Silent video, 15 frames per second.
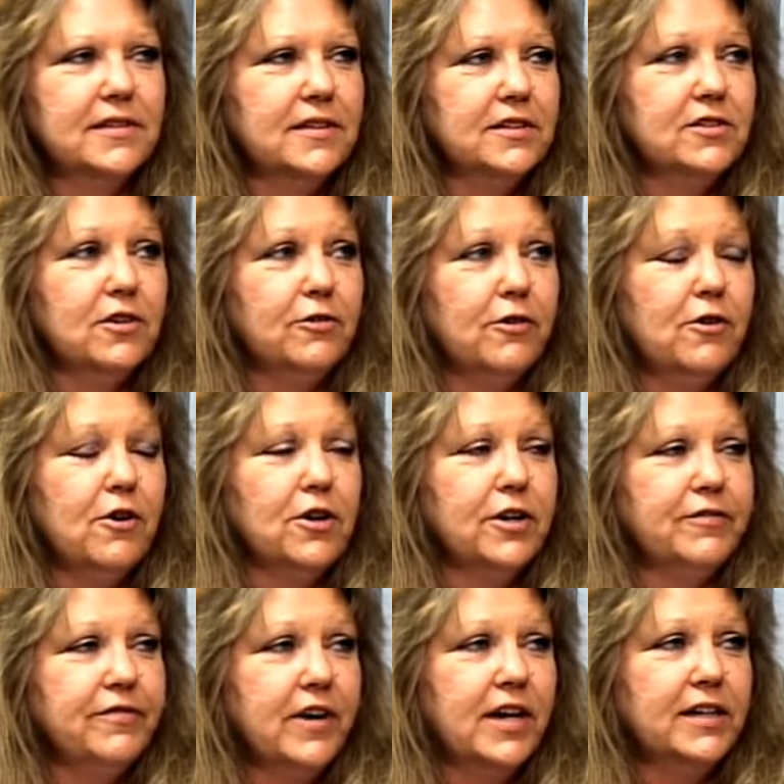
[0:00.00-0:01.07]
it's so hard
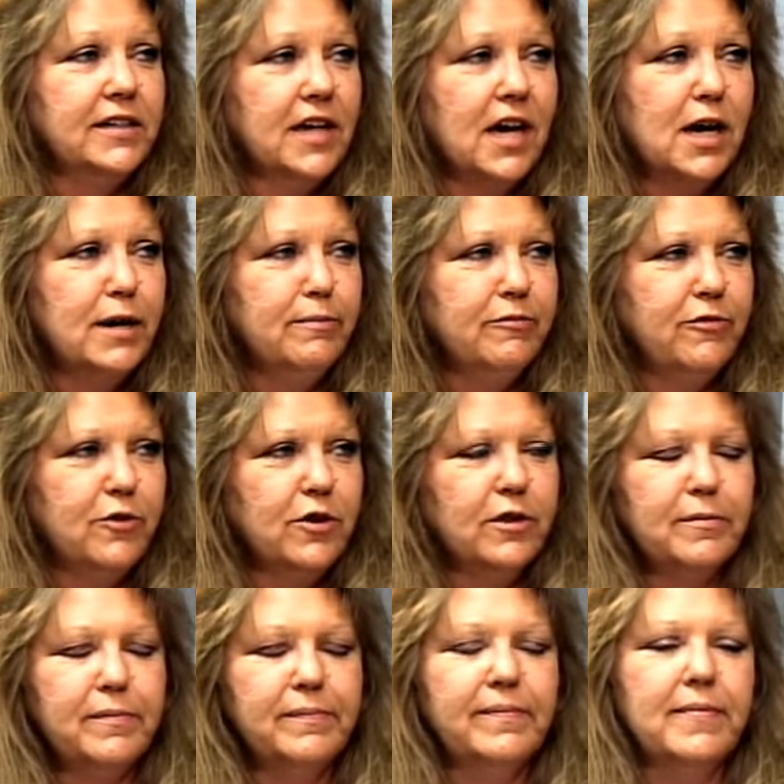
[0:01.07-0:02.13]
to find time for
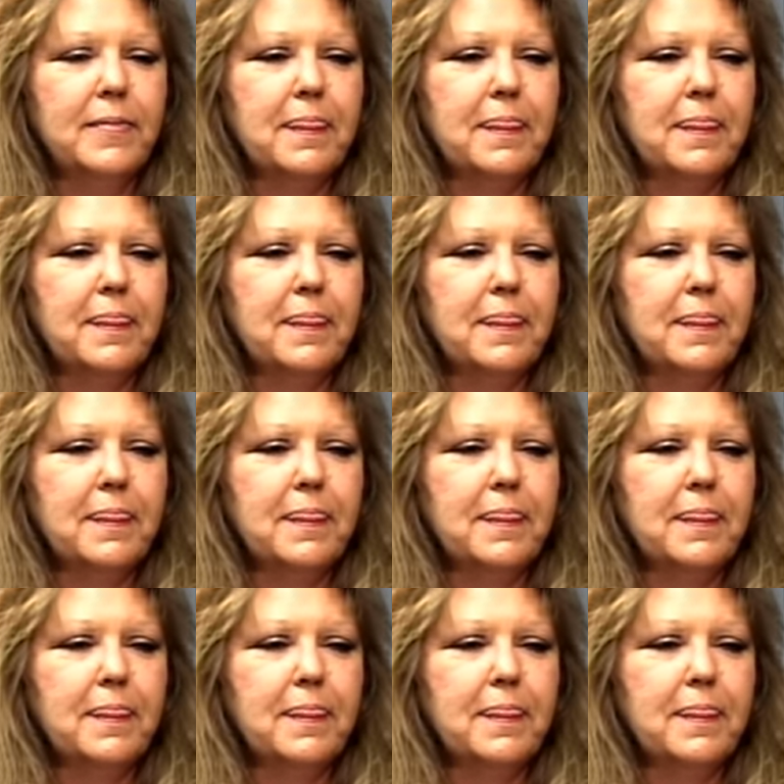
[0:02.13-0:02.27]
them.